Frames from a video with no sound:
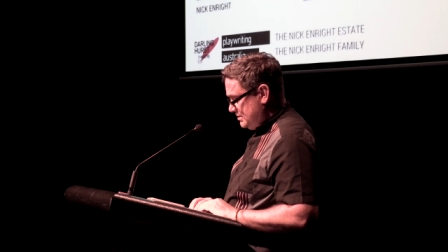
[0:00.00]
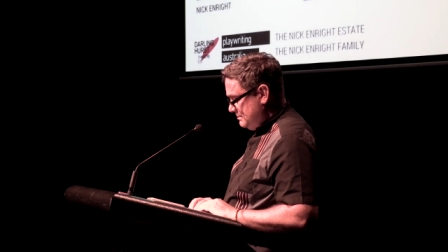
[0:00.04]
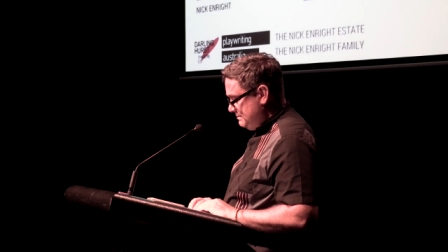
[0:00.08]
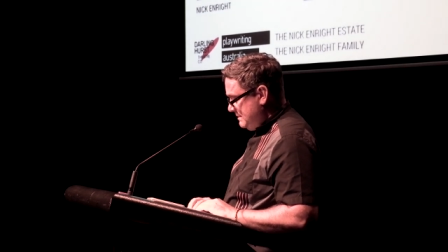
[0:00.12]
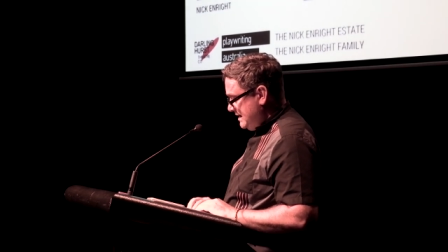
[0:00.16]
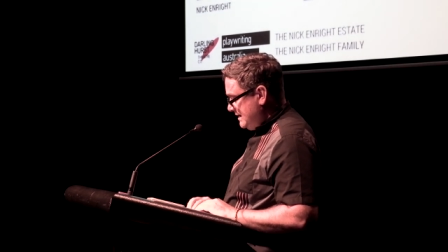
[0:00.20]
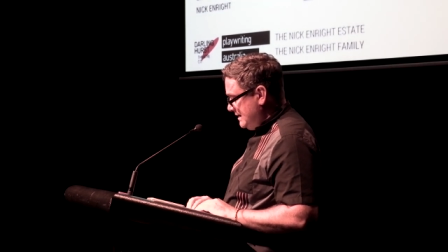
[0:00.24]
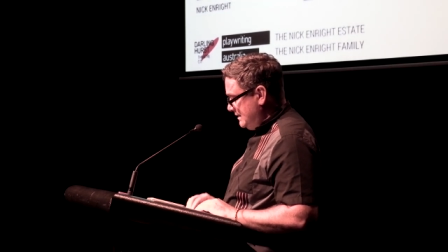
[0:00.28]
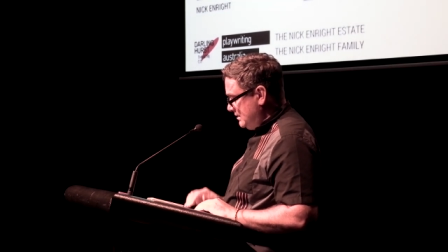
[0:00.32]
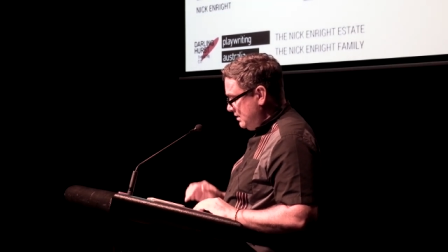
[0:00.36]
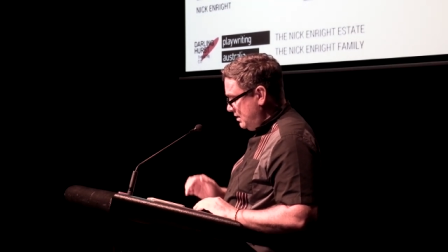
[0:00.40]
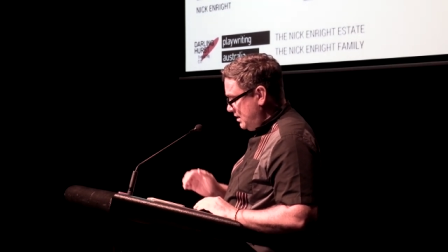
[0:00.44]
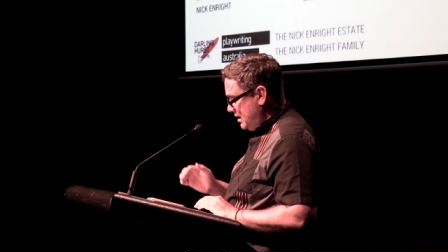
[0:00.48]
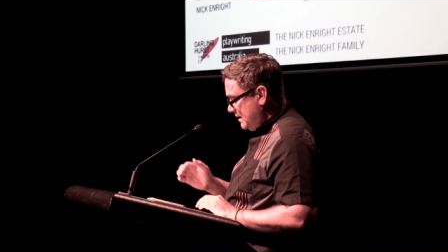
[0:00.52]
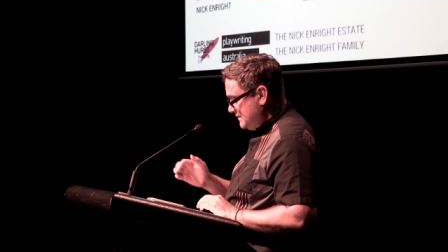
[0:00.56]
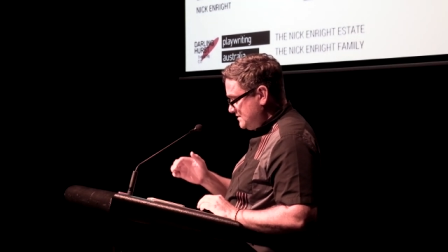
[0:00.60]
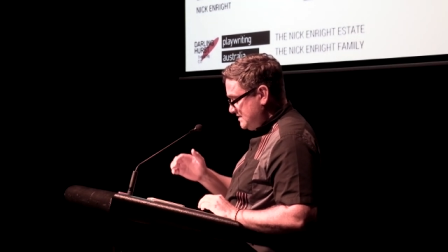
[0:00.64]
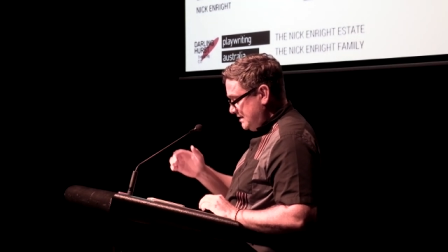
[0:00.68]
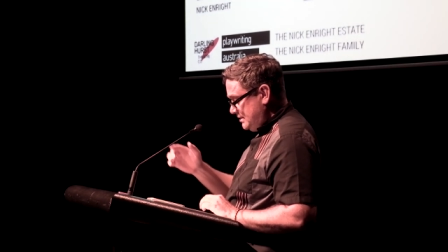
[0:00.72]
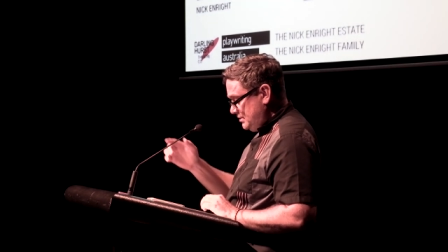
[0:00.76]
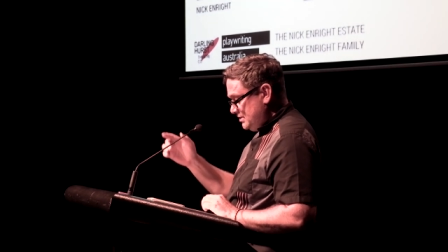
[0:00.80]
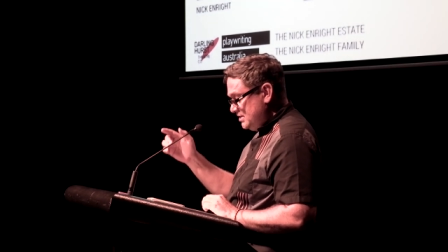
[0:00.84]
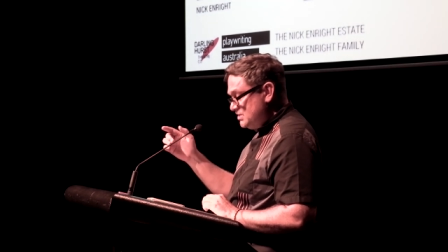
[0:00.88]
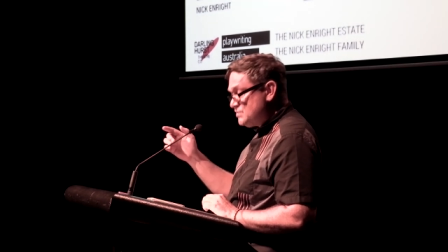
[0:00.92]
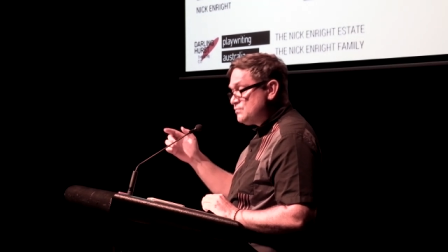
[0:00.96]
the many lives
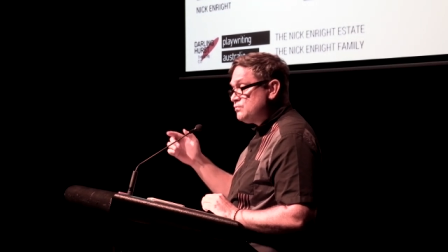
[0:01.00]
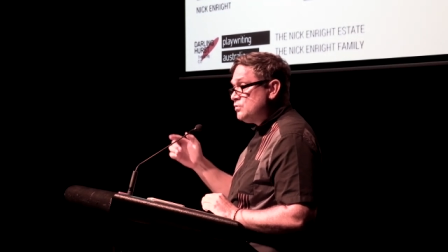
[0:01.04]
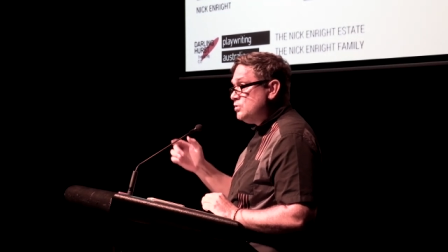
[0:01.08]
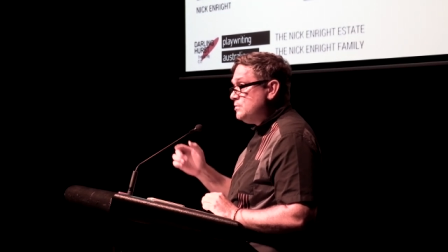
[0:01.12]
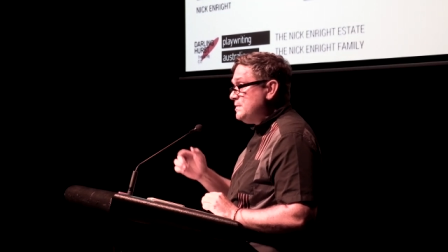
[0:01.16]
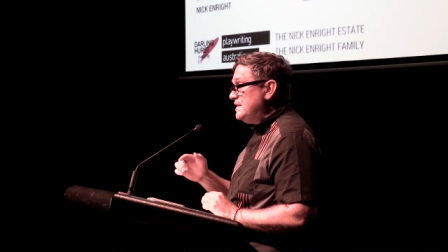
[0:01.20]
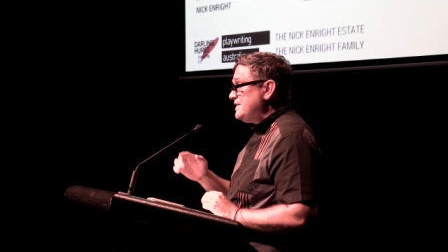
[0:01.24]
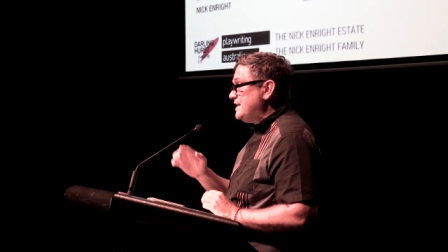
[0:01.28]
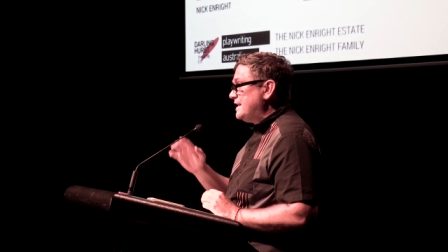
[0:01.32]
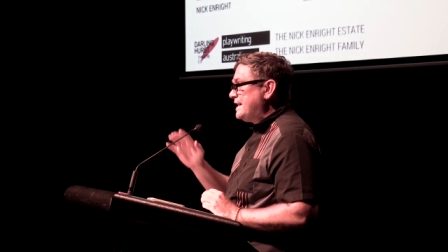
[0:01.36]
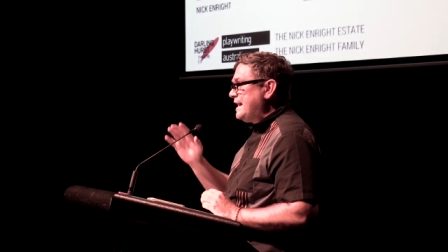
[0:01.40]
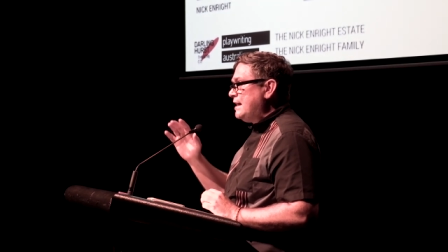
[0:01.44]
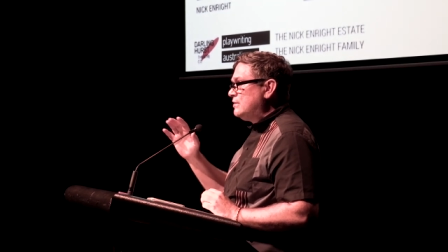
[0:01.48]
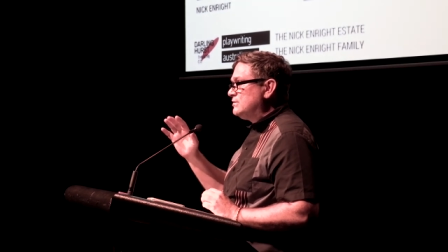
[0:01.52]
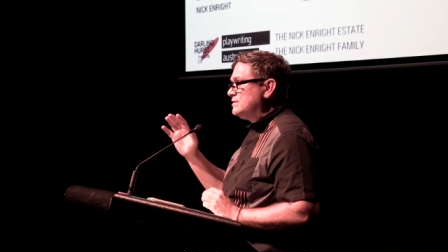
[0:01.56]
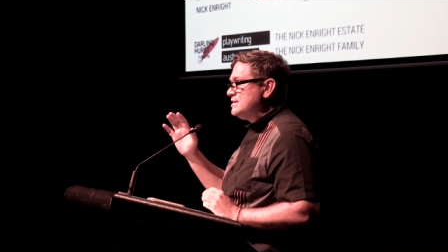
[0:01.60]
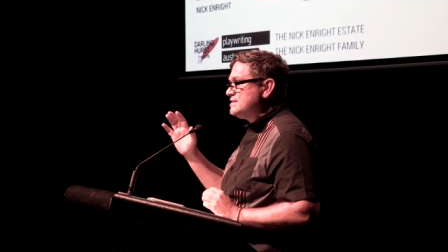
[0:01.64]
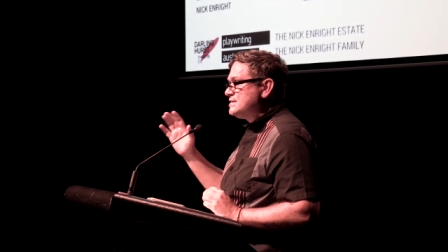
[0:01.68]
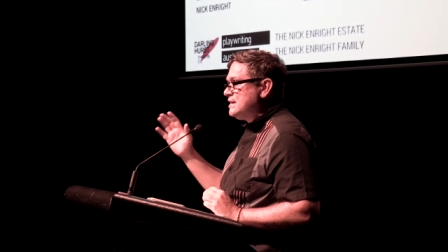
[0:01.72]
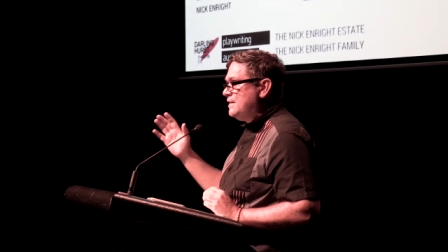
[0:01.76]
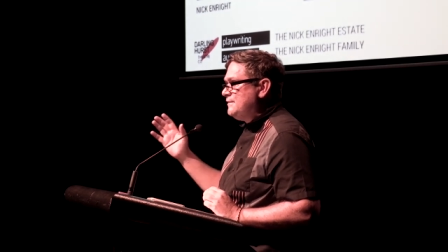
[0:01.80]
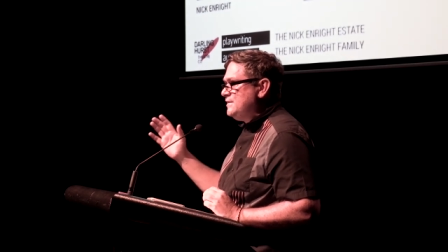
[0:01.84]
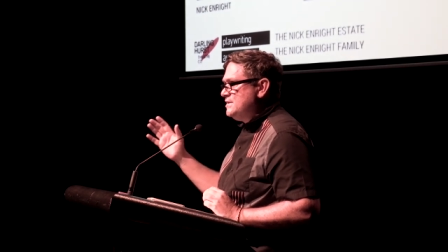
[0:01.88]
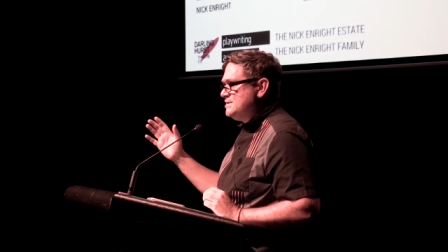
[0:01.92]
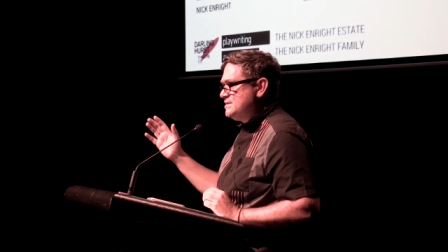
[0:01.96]
in this room and the
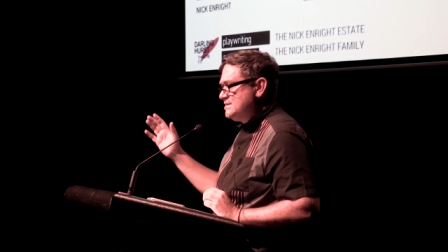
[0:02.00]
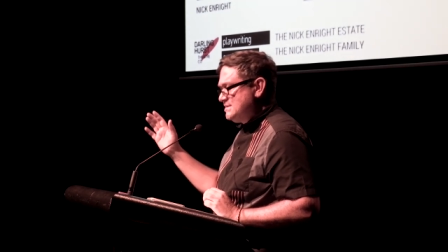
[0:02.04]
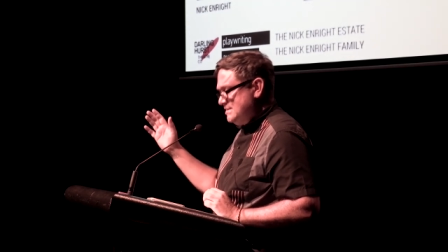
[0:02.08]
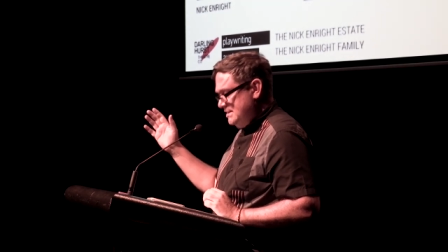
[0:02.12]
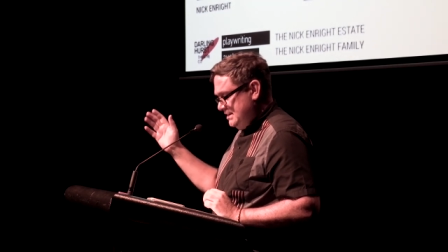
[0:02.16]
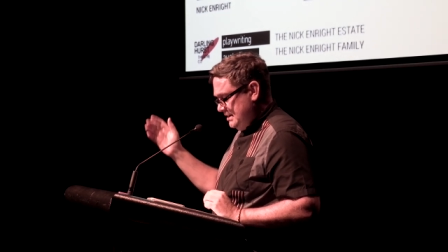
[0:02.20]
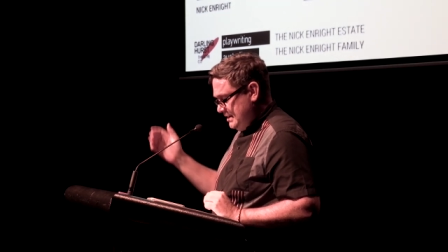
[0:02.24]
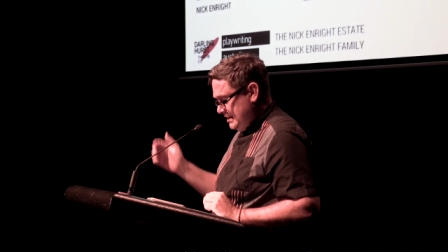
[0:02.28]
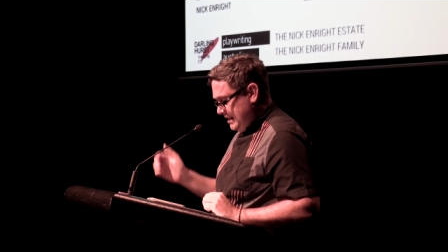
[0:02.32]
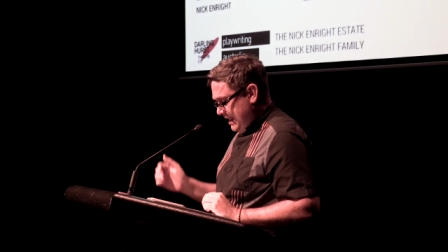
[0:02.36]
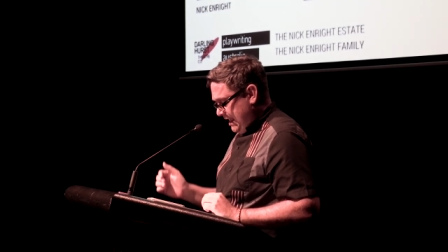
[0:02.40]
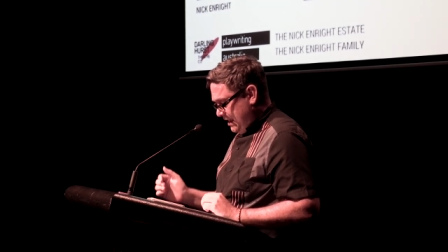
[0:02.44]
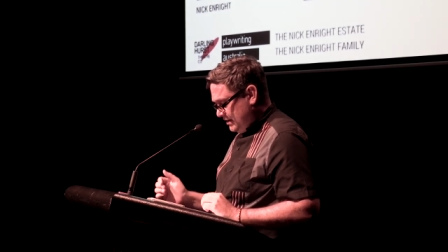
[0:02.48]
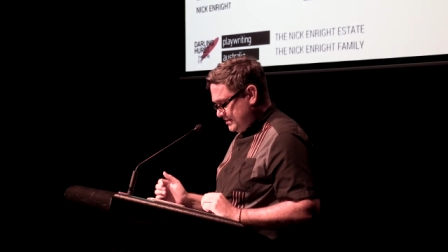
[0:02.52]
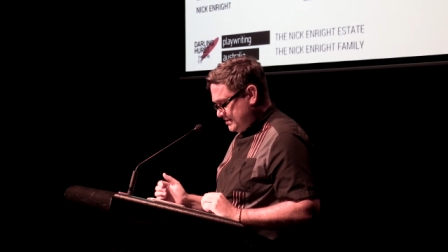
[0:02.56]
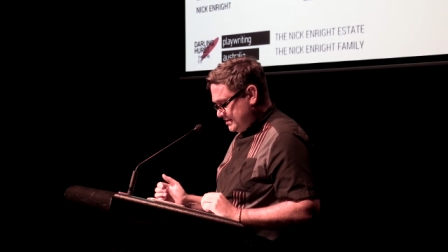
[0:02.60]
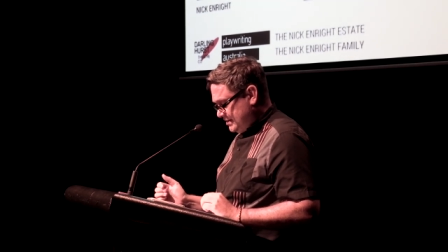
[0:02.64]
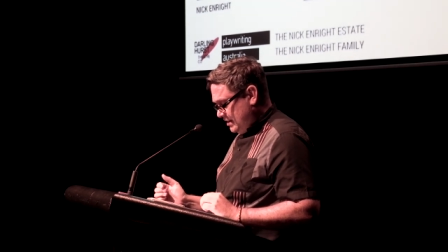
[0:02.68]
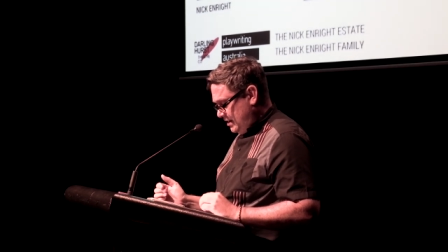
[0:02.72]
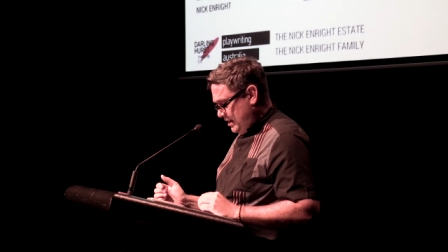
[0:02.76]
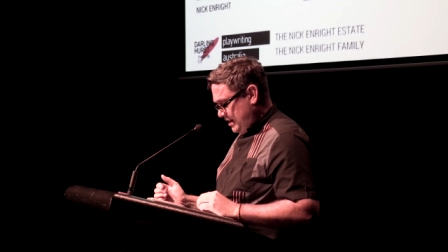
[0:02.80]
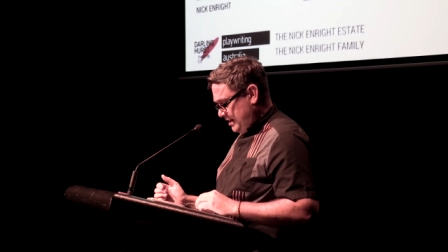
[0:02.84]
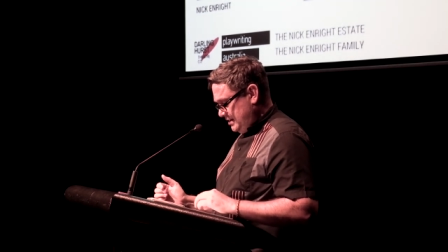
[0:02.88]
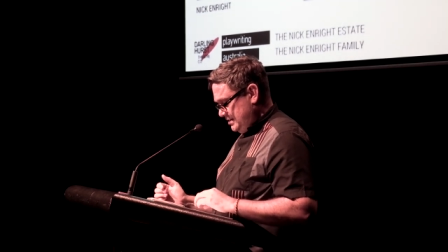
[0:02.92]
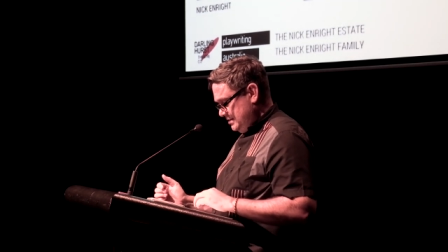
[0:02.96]
countless others
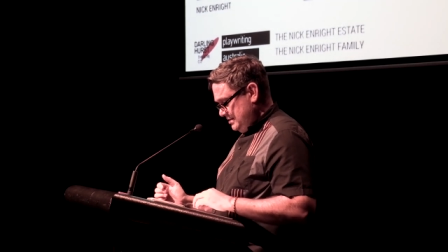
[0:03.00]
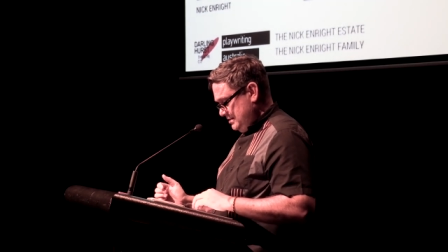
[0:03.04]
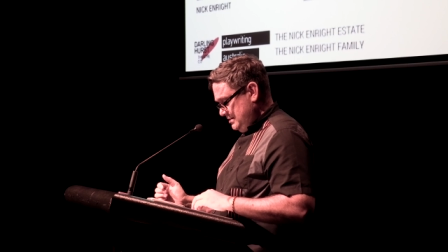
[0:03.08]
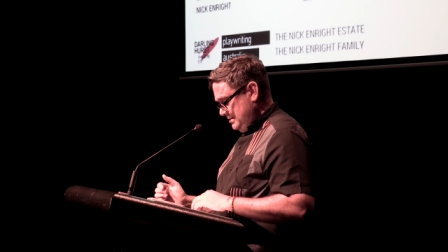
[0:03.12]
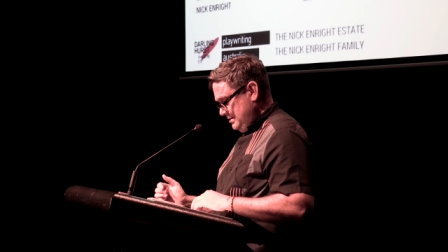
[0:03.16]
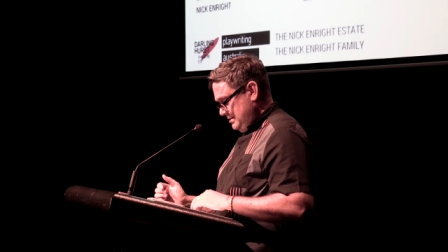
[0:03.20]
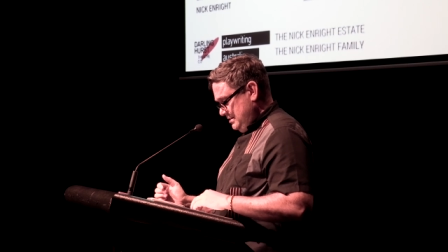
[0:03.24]
outside.